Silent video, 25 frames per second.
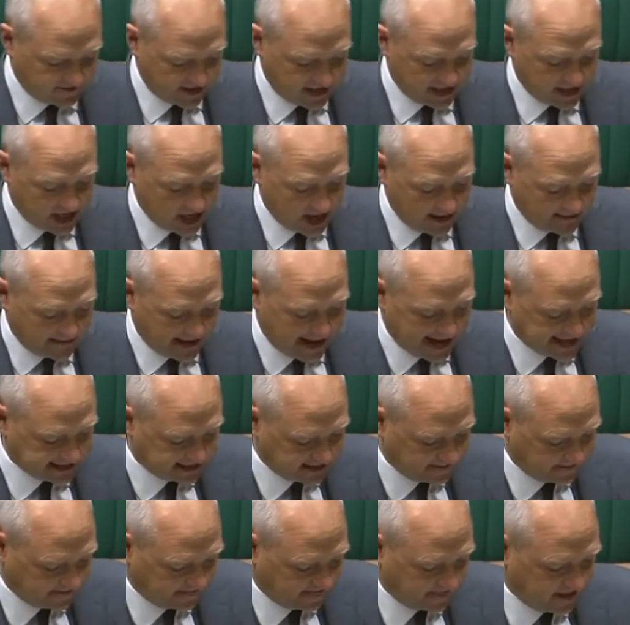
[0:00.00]
in her bed.
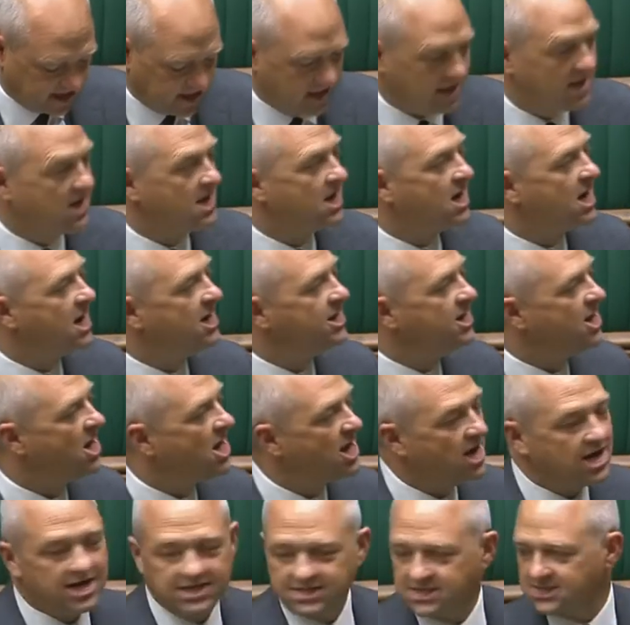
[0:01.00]
A
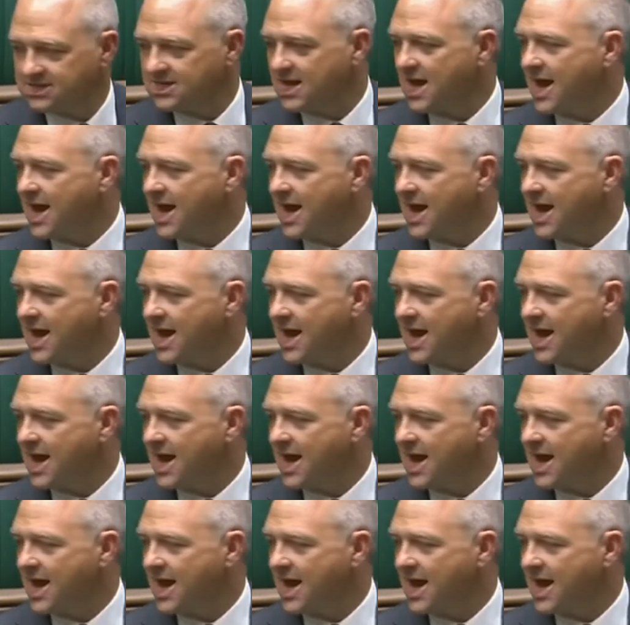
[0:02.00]
nurse